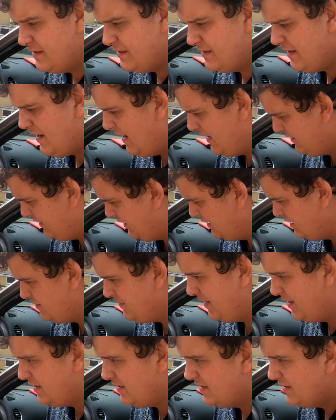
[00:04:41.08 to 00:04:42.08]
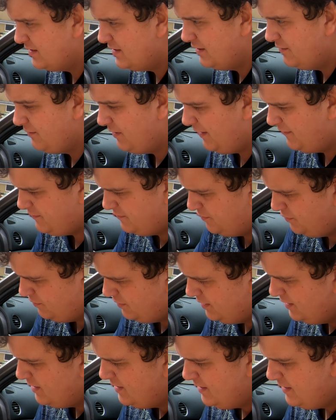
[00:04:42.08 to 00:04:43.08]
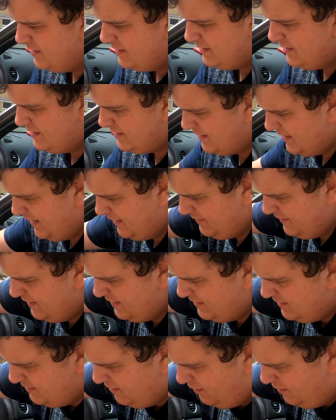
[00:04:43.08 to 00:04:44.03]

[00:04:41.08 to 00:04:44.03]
I think that's the best thing to do. We'll have to disconnect this